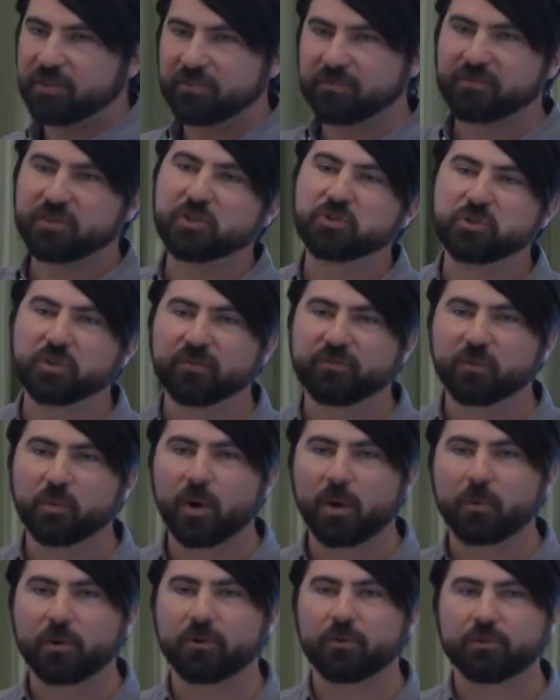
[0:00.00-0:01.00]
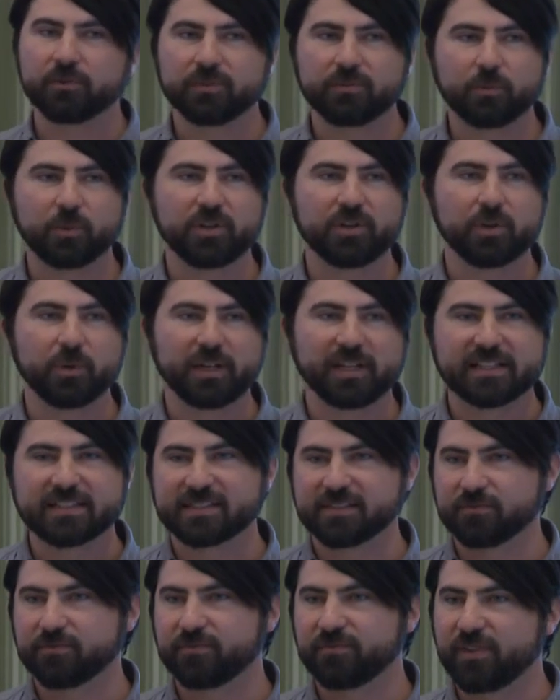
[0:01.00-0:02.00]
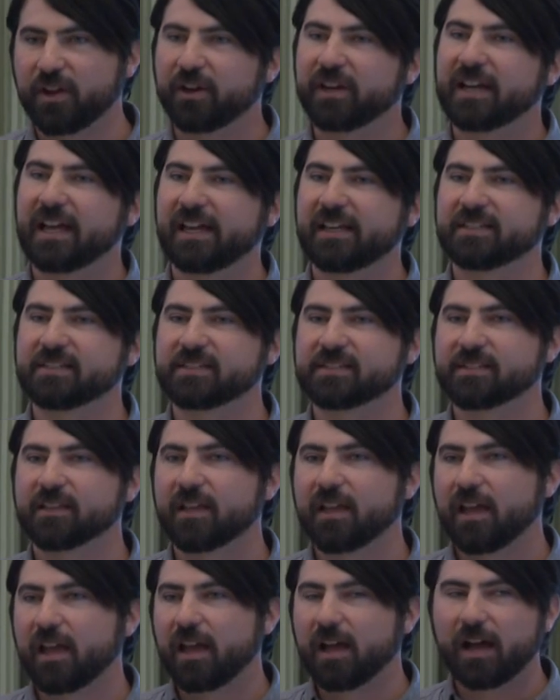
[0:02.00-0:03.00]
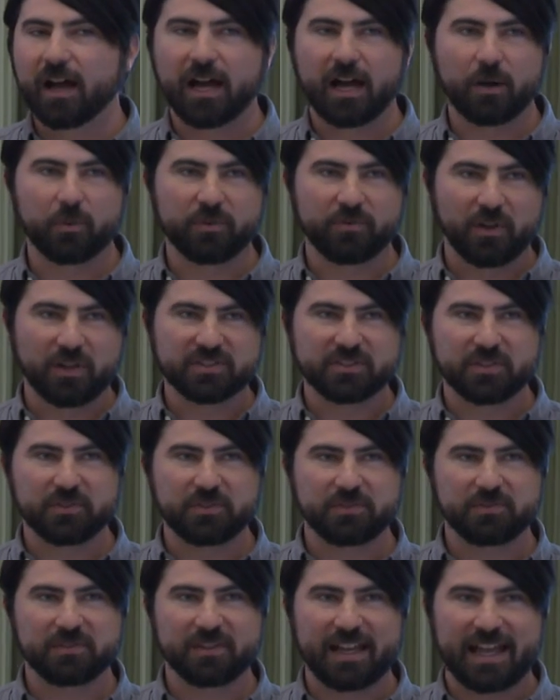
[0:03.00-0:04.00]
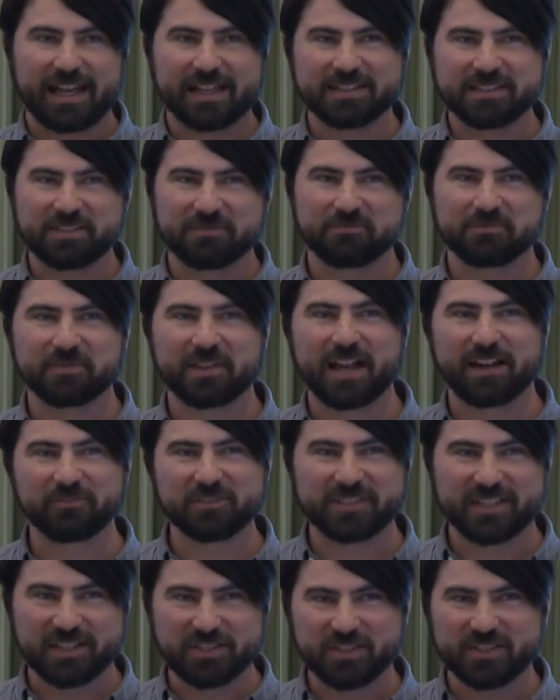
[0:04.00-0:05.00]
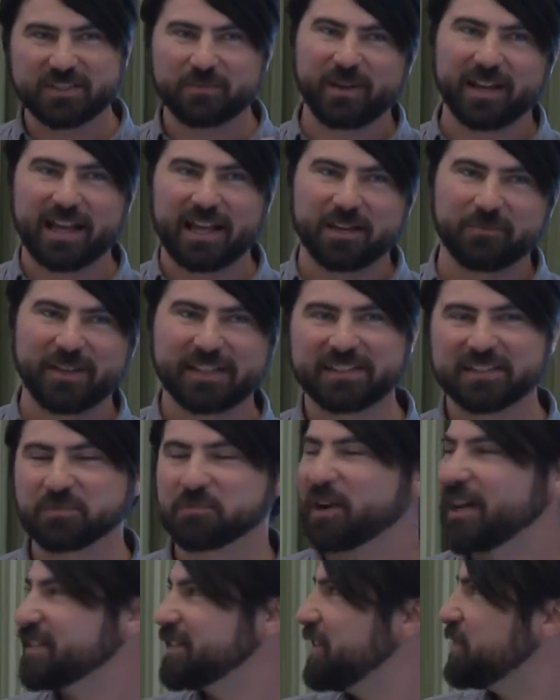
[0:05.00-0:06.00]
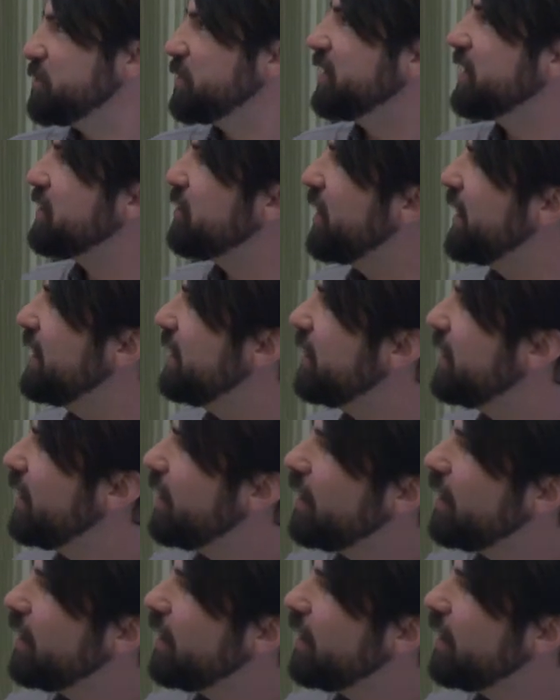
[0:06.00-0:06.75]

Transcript: the future for what we're, we're doing. It's very nice. Uh, we've also had some conversations about how to make this process really great.